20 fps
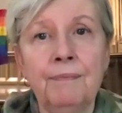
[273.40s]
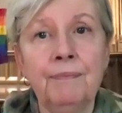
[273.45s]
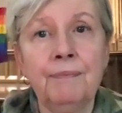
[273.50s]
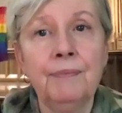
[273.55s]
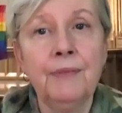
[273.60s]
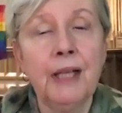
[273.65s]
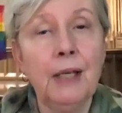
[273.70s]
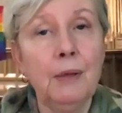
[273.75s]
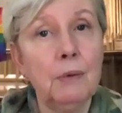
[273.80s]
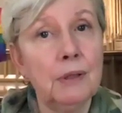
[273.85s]

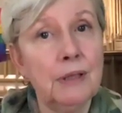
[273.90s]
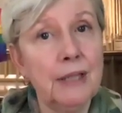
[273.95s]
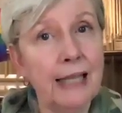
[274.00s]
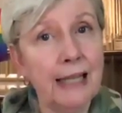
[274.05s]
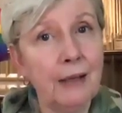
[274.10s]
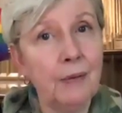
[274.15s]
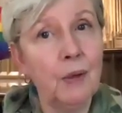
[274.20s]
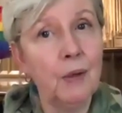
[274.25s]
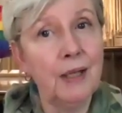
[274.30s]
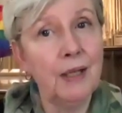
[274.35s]
He will
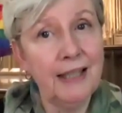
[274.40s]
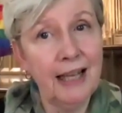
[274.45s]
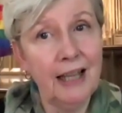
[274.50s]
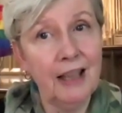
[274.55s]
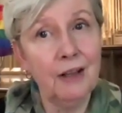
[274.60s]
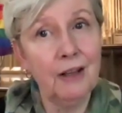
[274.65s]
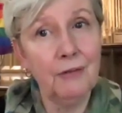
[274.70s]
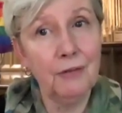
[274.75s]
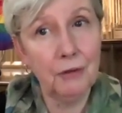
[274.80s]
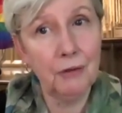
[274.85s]
take
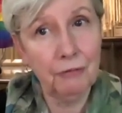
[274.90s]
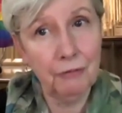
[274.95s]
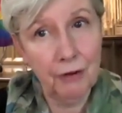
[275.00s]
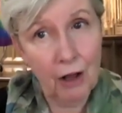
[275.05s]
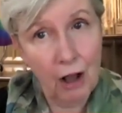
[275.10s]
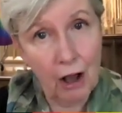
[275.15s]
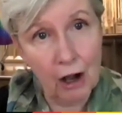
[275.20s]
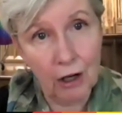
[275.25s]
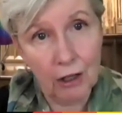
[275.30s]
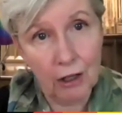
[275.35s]
1/10 of your
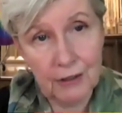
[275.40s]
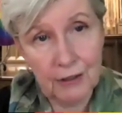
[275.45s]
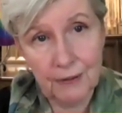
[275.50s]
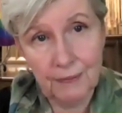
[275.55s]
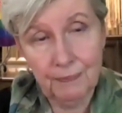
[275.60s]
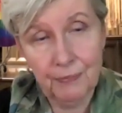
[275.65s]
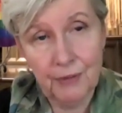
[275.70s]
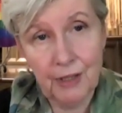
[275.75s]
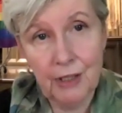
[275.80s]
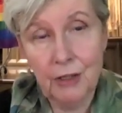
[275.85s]
flocks,
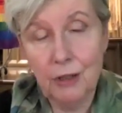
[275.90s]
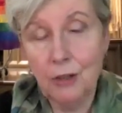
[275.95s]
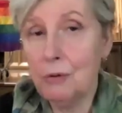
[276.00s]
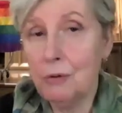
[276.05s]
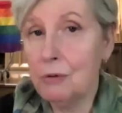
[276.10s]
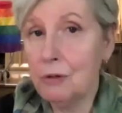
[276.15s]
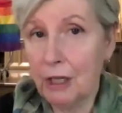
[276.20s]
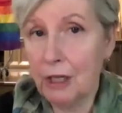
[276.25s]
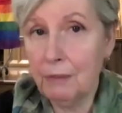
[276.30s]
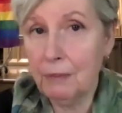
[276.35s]
and you
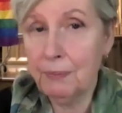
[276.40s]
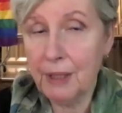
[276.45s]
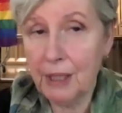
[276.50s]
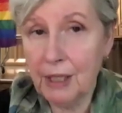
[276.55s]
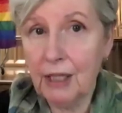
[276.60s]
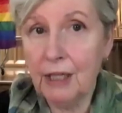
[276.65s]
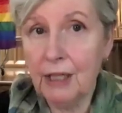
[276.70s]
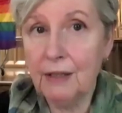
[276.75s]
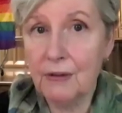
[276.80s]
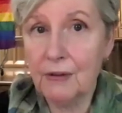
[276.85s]
shall
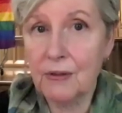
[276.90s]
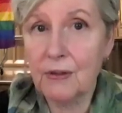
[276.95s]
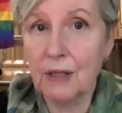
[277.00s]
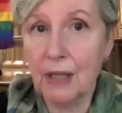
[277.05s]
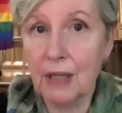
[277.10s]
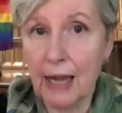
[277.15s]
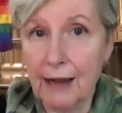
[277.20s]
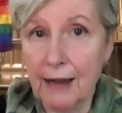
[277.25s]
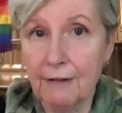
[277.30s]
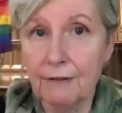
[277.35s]
be his
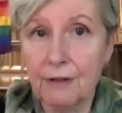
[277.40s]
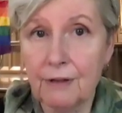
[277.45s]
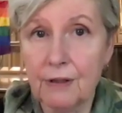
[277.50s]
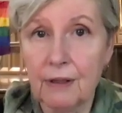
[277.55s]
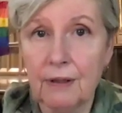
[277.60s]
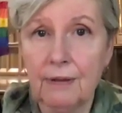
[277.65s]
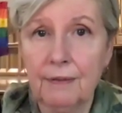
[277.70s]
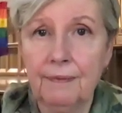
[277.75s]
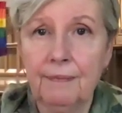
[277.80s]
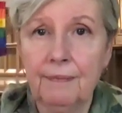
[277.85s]
slaves.
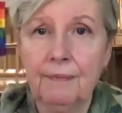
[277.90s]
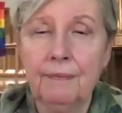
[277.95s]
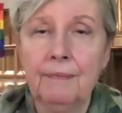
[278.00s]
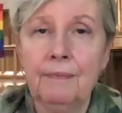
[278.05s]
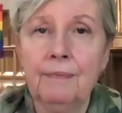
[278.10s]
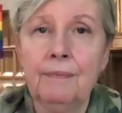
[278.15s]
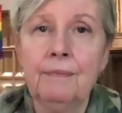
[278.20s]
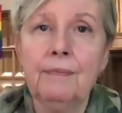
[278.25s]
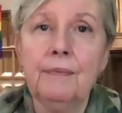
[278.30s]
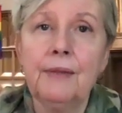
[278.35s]

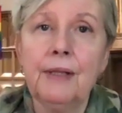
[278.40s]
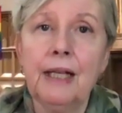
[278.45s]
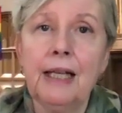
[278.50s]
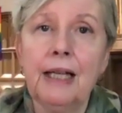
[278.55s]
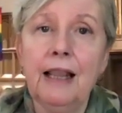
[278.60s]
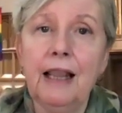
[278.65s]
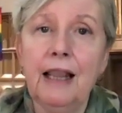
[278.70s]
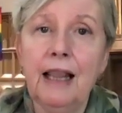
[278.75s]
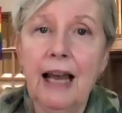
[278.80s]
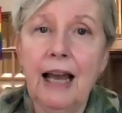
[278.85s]

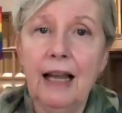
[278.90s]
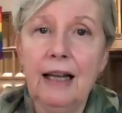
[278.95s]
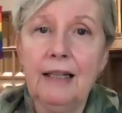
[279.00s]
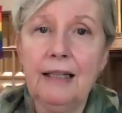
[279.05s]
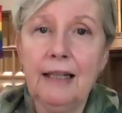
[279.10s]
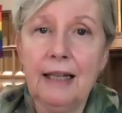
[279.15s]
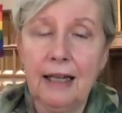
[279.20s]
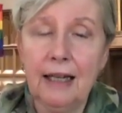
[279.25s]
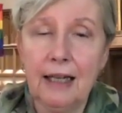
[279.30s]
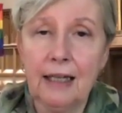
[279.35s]
In that
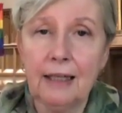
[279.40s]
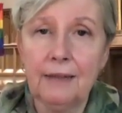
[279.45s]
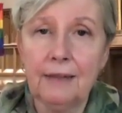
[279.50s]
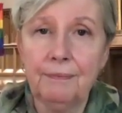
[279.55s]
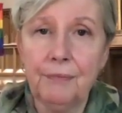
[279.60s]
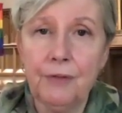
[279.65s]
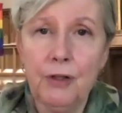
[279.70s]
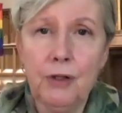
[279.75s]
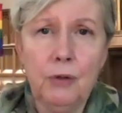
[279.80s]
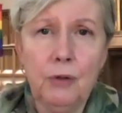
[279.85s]
day,
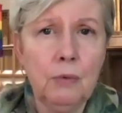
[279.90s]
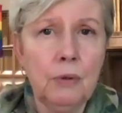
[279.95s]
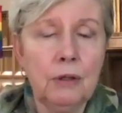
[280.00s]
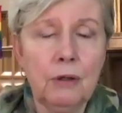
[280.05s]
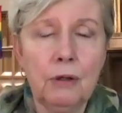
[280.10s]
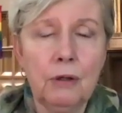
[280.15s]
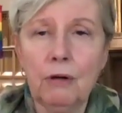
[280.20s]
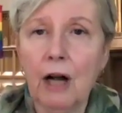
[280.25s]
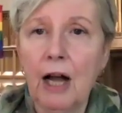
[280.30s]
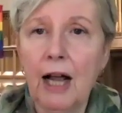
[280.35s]
you will
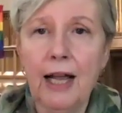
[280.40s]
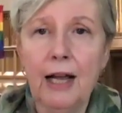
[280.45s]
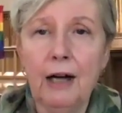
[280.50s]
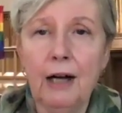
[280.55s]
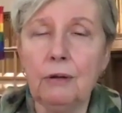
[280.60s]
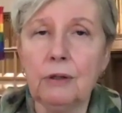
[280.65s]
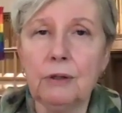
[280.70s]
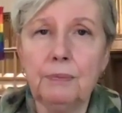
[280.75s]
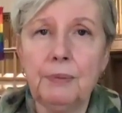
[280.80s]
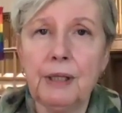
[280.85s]
cry
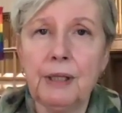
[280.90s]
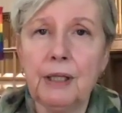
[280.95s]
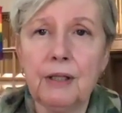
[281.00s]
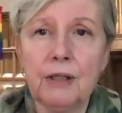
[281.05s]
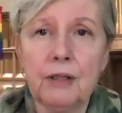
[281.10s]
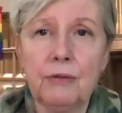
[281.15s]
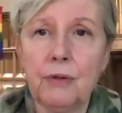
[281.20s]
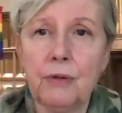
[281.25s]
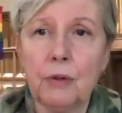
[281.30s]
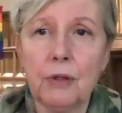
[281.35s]
out because
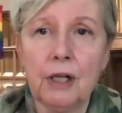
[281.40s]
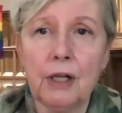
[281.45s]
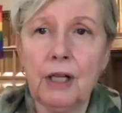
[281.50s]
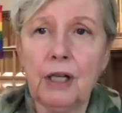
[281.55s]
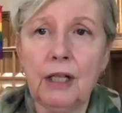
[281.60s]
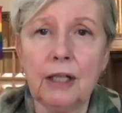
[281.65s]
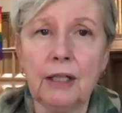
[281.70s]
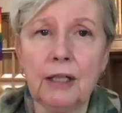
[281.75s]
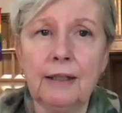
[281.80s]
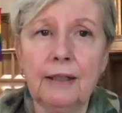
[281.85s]
of your
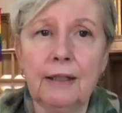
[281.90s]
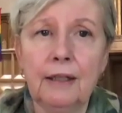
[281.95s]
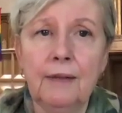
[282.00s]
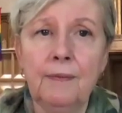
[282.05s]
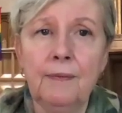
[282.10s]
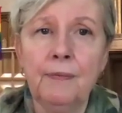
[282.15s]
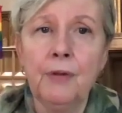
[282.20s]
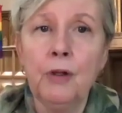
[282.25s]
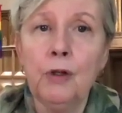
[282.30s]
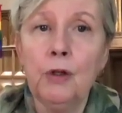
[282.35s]
king,
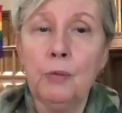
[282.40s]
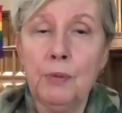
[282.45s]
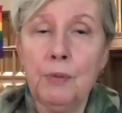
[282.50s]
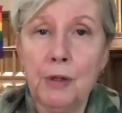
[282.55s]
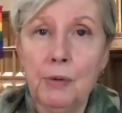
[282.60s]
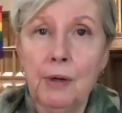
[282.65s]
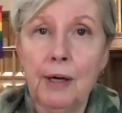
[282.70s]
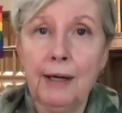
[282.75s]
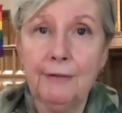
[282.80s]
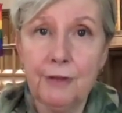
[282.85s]
whom
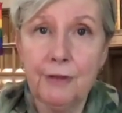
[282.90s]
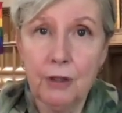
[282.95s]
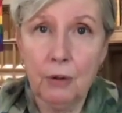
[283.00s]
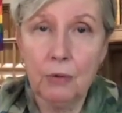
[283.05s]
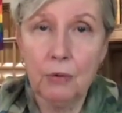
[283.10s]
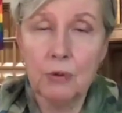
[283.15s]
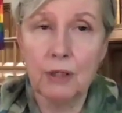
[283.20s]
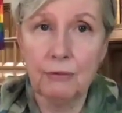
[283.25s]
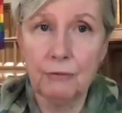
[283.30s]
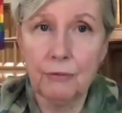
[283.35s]
you have
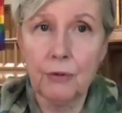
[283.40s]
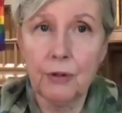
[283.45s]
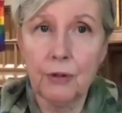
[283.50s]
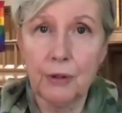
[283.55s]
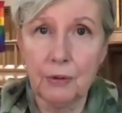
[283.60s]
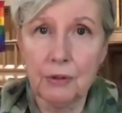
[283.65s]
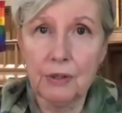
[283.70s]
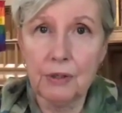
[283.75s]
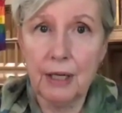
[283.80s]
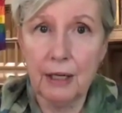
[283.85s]
chosen for
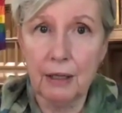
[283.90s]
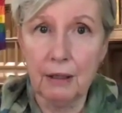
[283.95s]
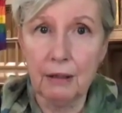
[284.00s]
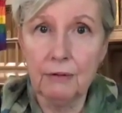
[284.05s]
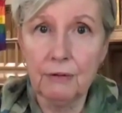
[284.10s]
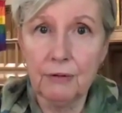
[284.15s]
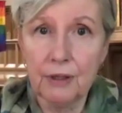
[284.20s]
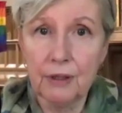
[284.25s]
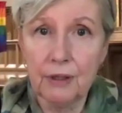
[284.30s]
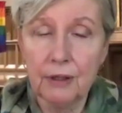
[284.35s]

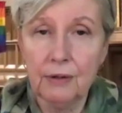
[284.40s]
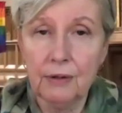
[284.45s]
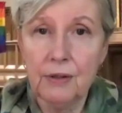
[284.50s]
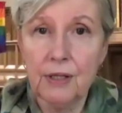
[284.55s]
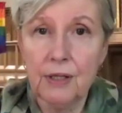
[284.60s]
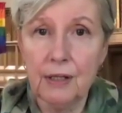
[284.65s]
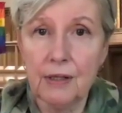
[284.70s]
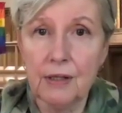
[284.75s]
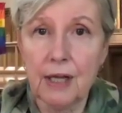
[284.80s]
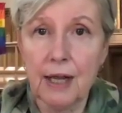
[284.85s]
yourselves,"
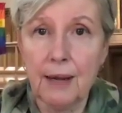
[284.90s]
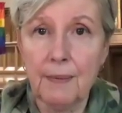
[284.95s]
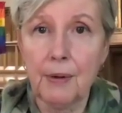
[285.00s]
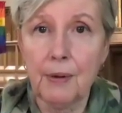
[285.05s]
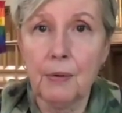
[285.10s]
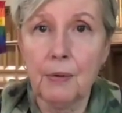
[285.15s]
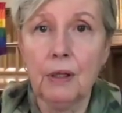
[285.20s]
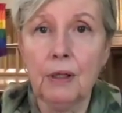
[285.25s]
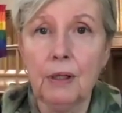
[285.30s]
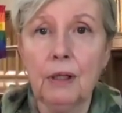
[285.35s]
said
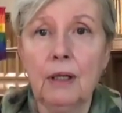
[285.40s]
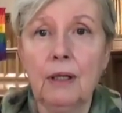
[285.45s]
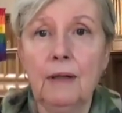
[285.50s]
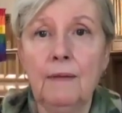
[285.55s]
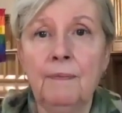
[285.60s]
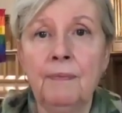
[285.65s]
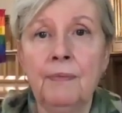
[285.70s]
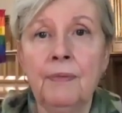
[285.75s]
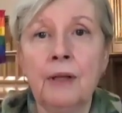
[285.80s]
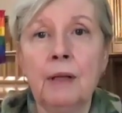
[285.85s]
Samuel.
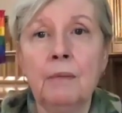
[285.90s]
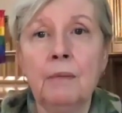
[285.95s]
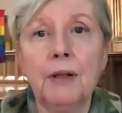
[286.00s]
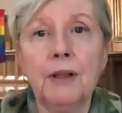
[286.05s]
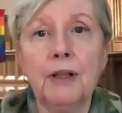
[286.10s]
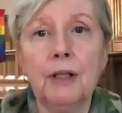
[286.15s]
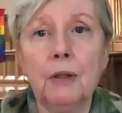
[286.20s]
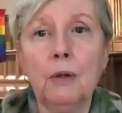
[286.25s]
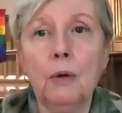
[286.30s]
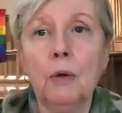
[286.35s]

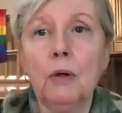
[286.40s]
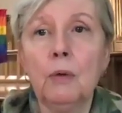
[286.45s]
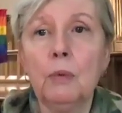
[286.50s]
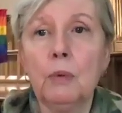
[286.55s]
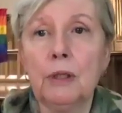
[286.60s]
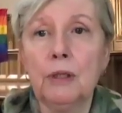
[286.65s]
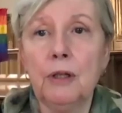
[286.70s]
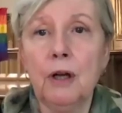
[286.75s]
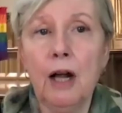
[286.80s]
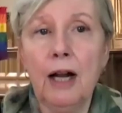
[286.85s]
"But the Lord
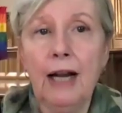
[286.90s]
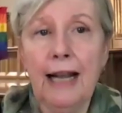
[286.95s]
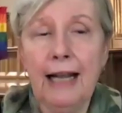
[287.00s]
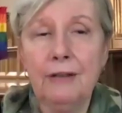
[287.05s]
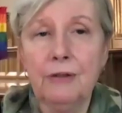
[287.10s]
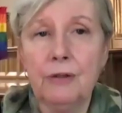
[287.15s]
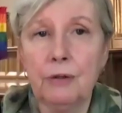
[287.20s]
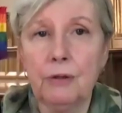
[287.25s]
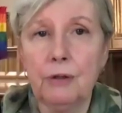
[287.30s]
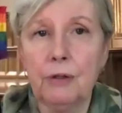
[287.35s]
will not
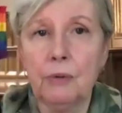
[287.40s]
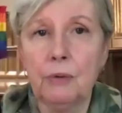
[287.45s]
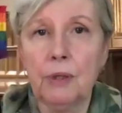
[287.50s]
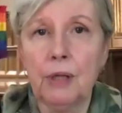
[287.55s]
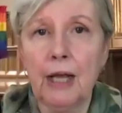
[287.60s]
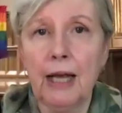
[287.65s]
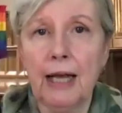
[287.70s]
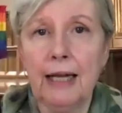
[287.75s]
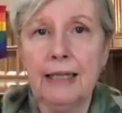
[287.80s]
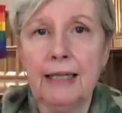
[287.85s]
answer you
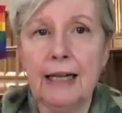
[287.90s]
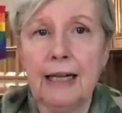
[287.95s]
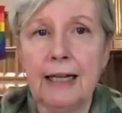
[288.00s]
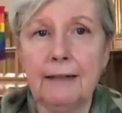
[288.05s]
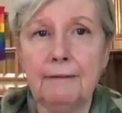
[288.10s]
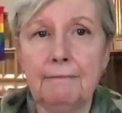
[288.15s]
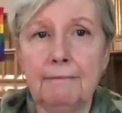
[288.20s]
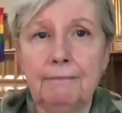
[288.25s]
in that day."